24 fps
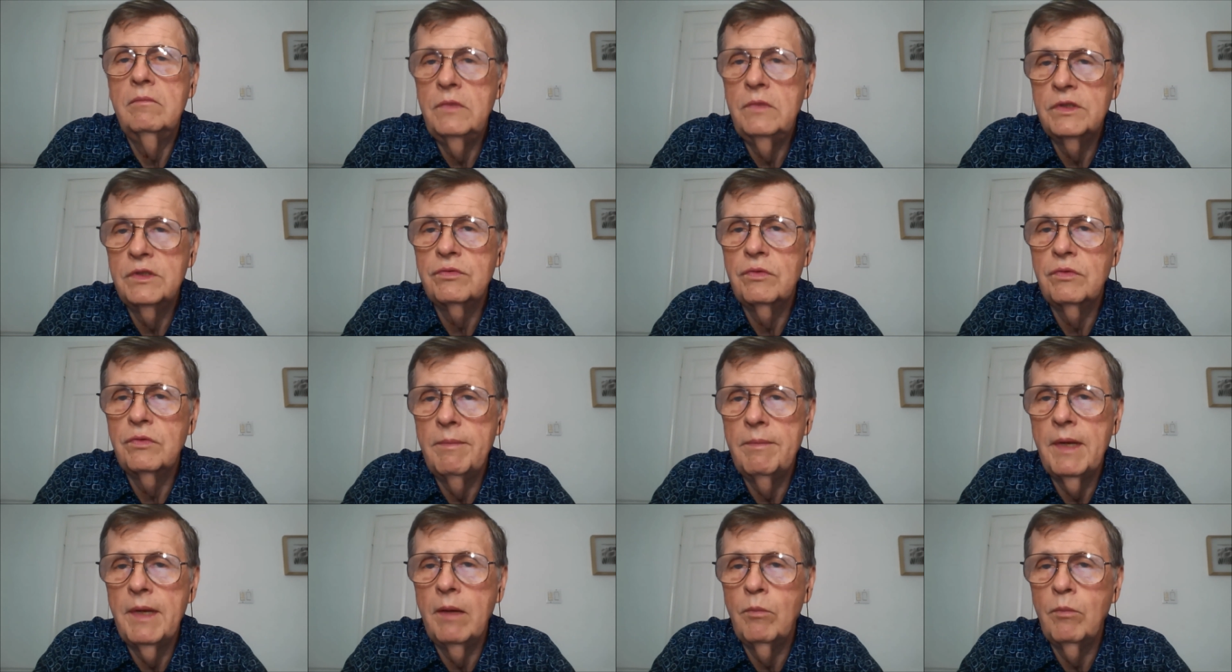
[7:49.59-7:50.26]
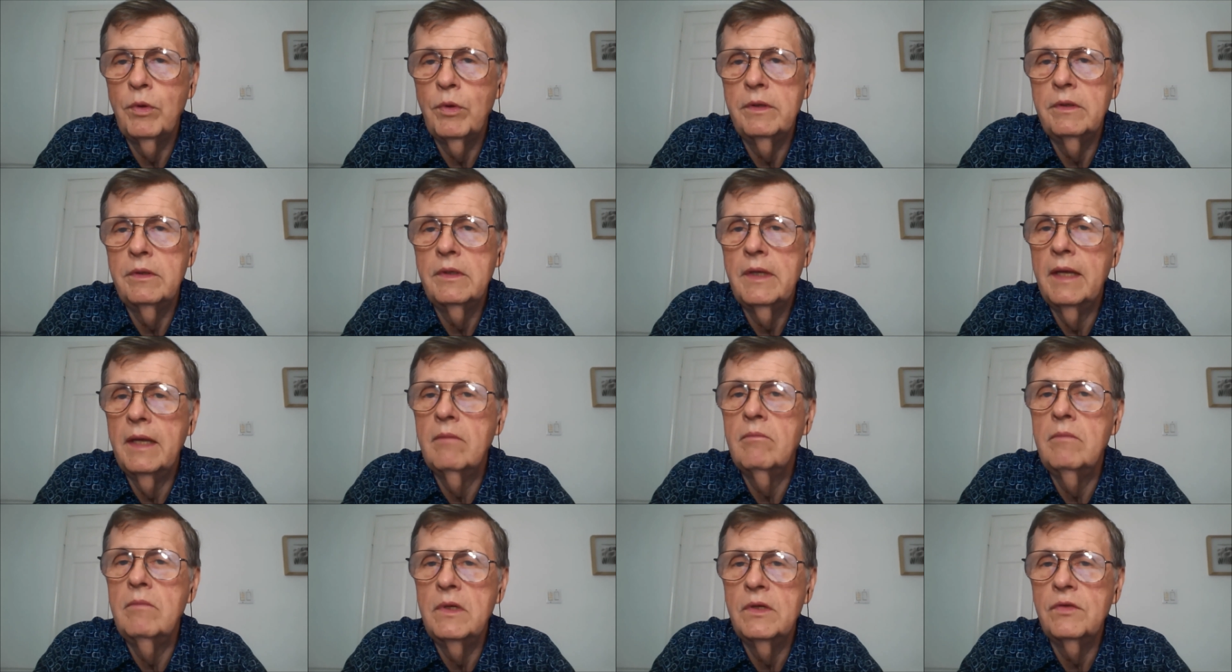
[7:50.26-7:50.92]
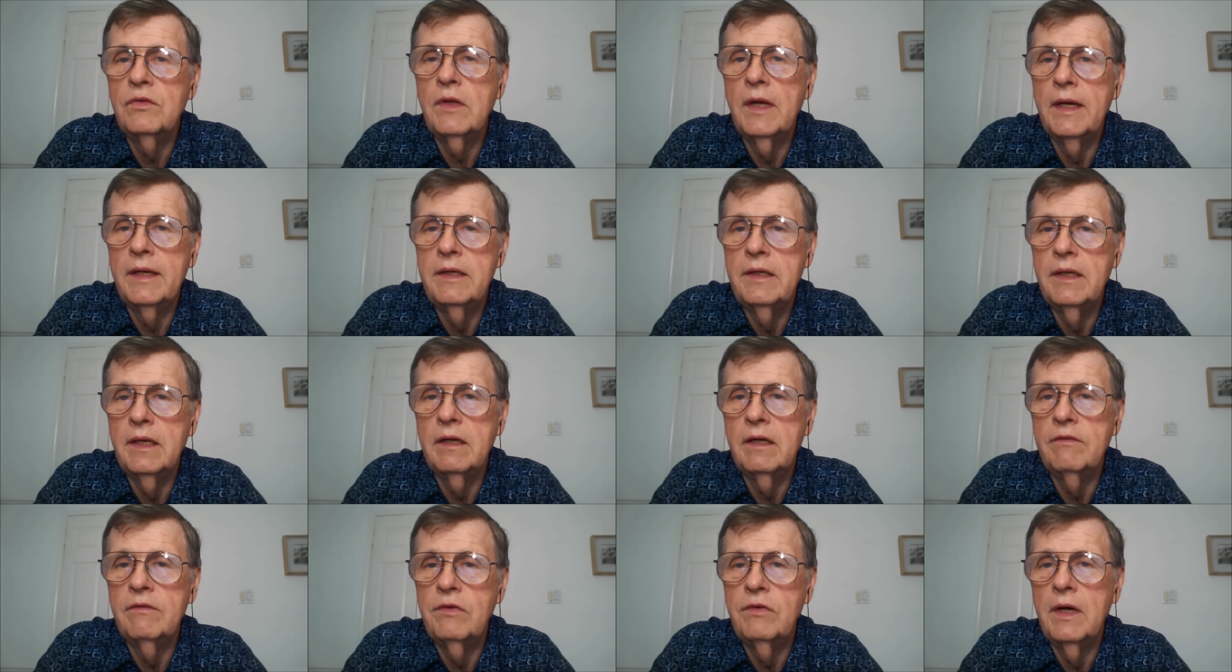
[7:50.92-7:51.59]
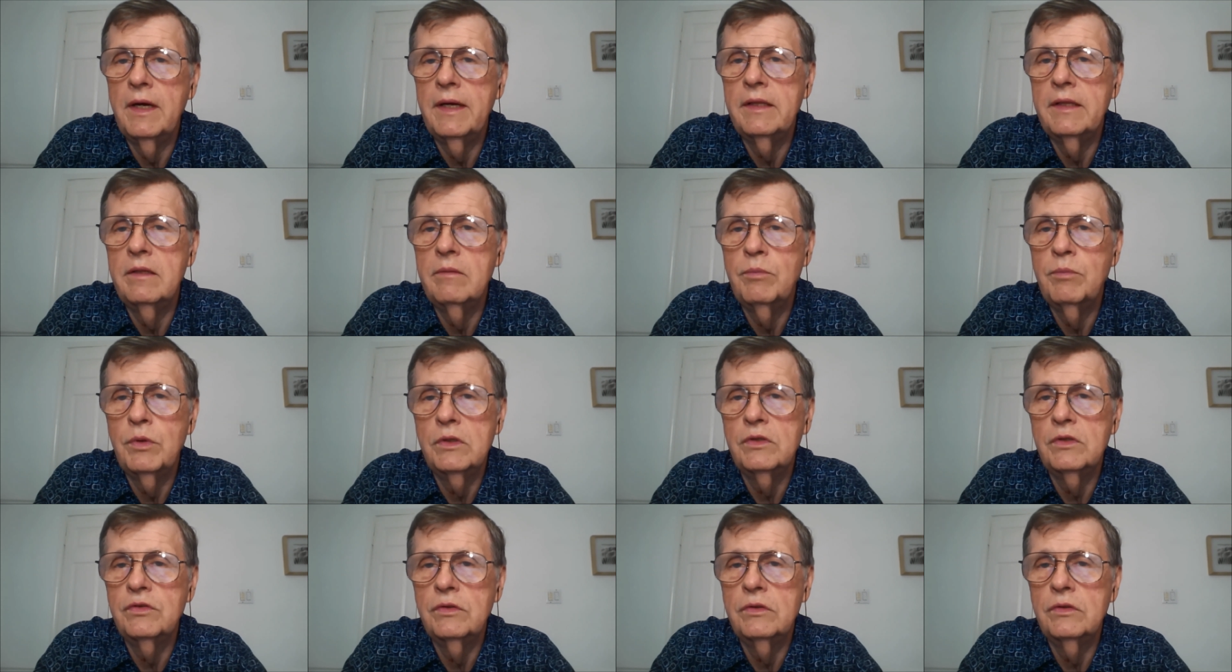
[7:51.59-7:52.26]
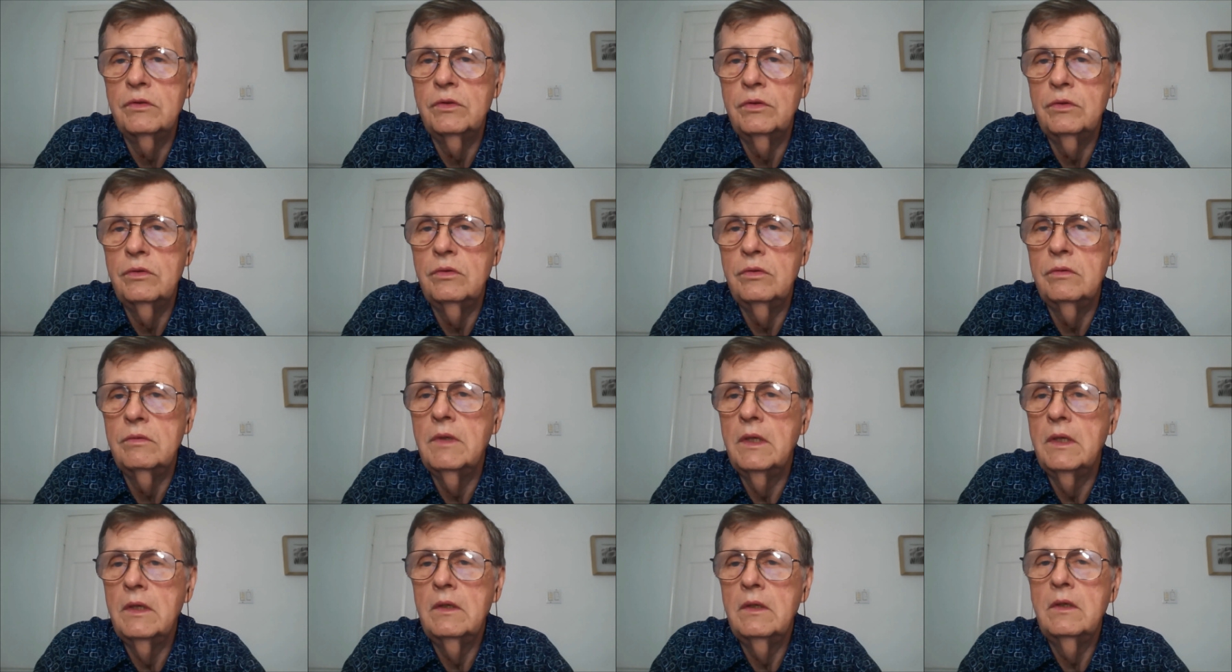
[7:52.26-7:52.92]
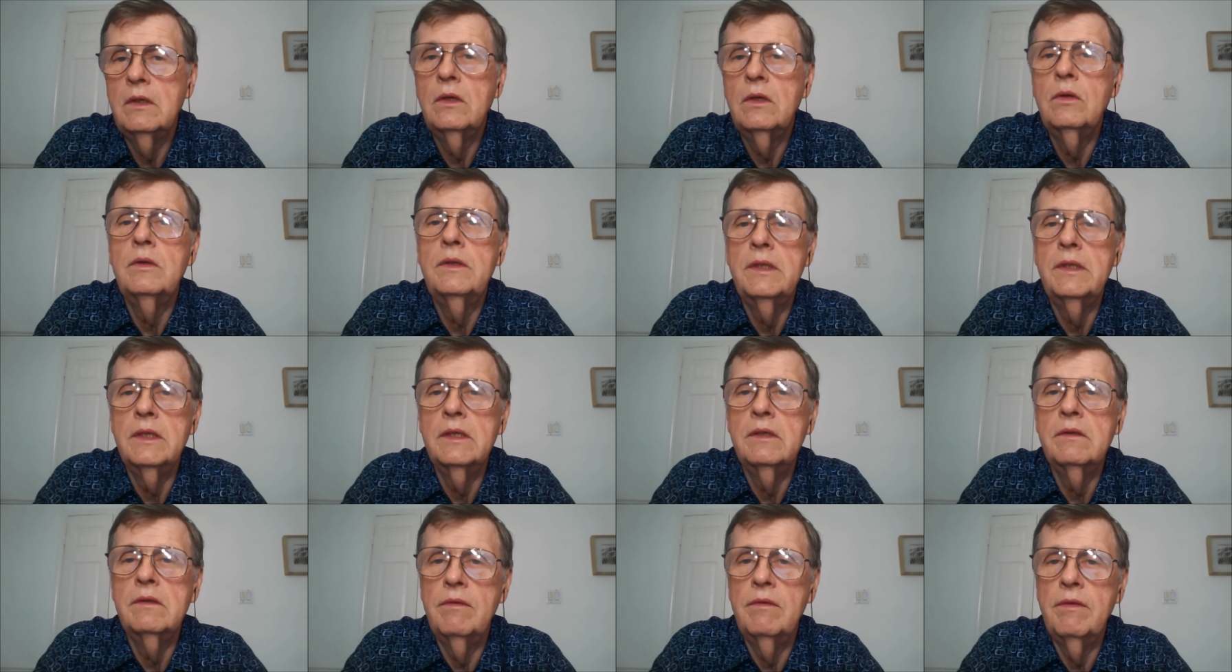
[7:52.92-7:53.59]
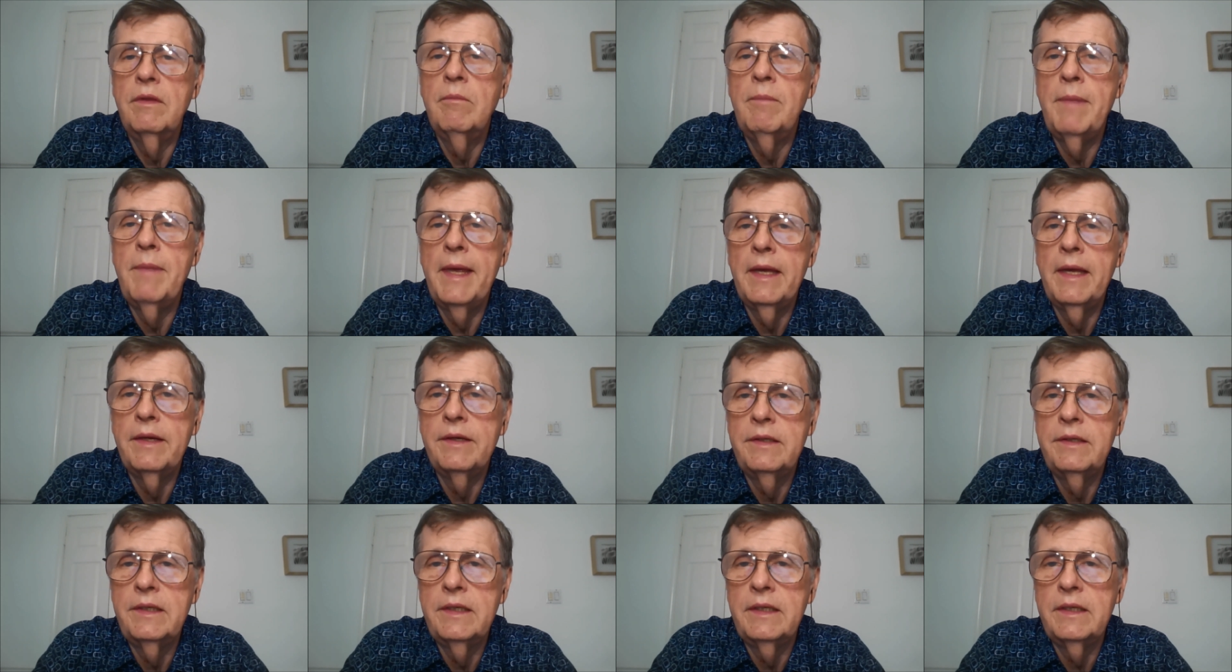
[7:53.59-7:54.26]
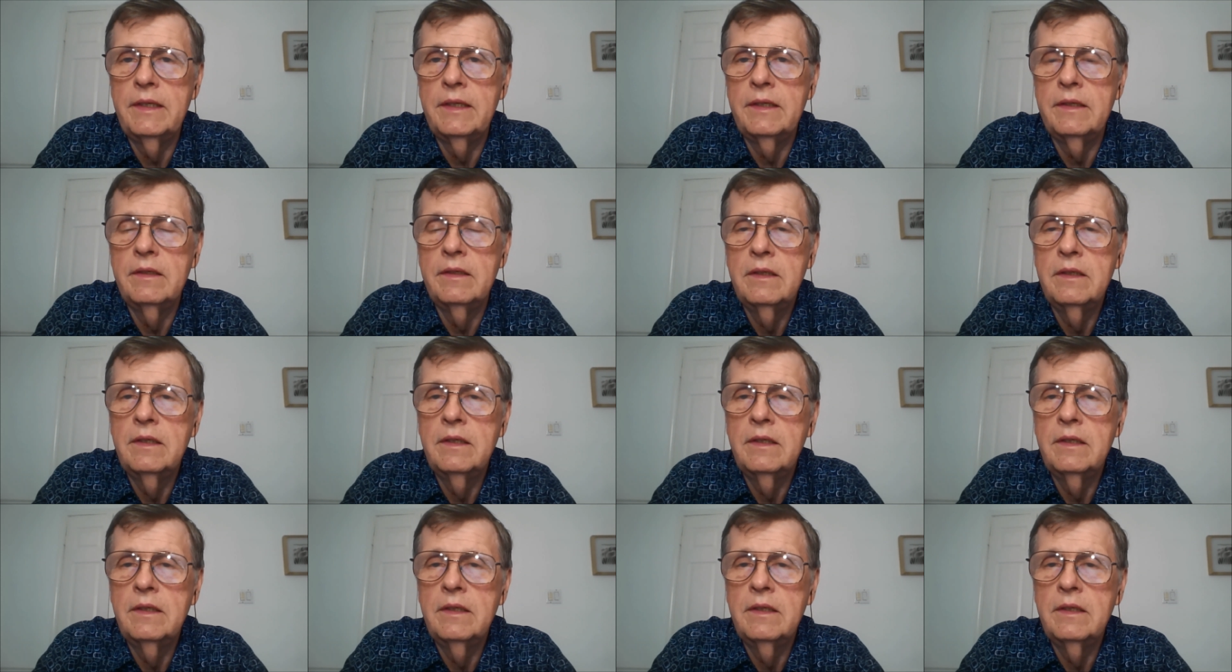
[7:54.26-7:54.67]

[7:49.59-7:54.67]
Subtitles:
misremembered and misidentified the person who did the bad deed.